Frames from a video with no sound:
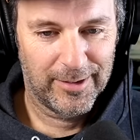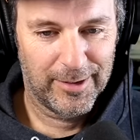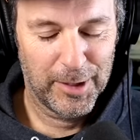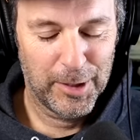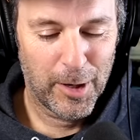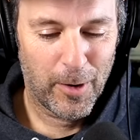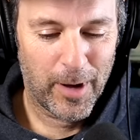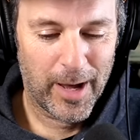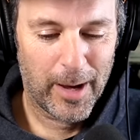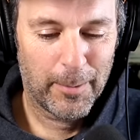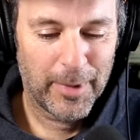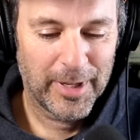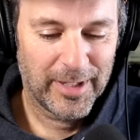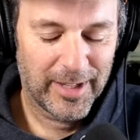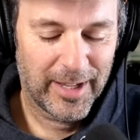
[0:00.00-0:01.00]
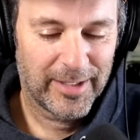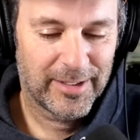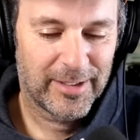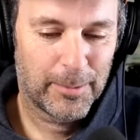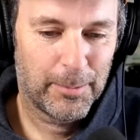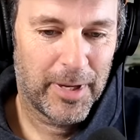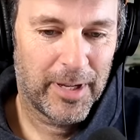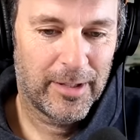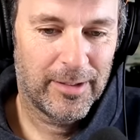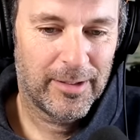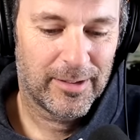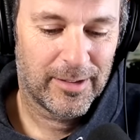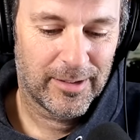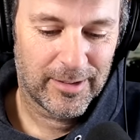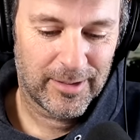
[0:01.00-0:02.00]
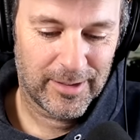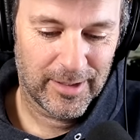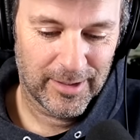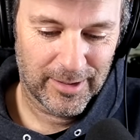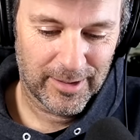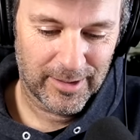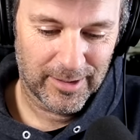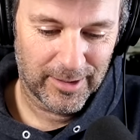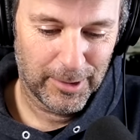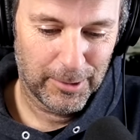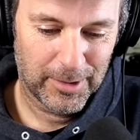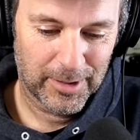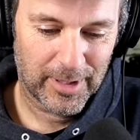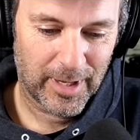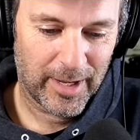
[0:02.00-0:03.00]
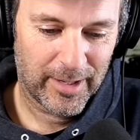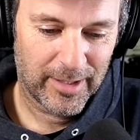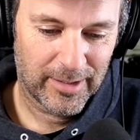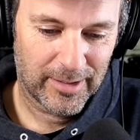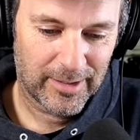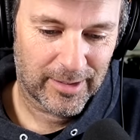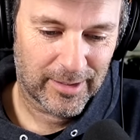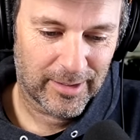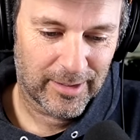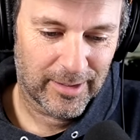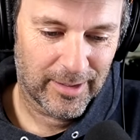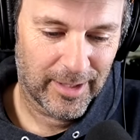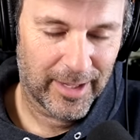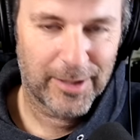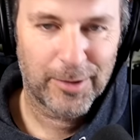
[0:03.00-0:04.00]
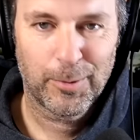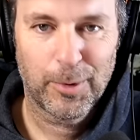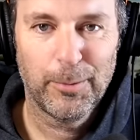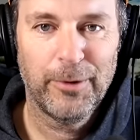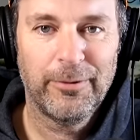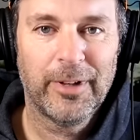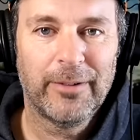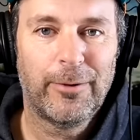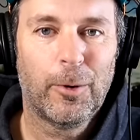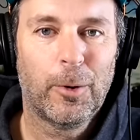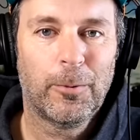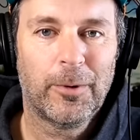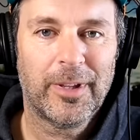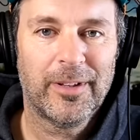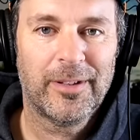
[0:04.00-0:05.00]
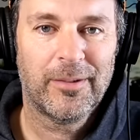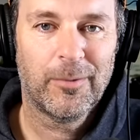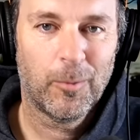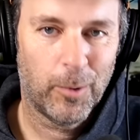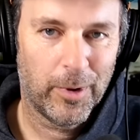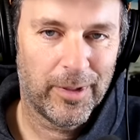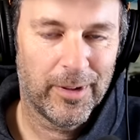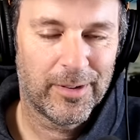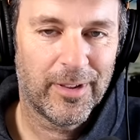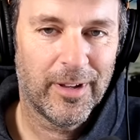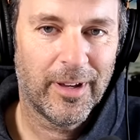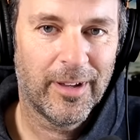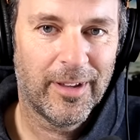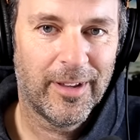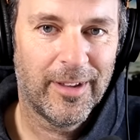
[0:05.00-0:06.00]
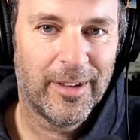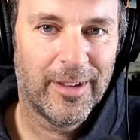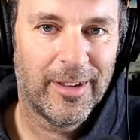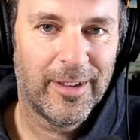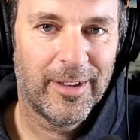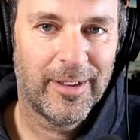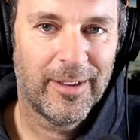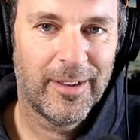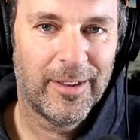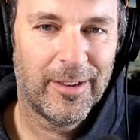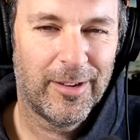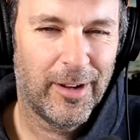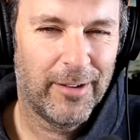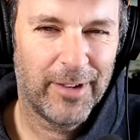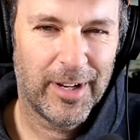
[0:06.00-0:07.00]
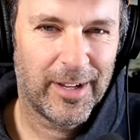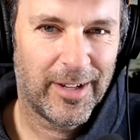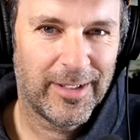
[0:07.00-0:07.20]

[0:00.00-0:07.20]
Do you know how many days it's been since you decided, yes, we're moving forward with this, with this thing? Do you have any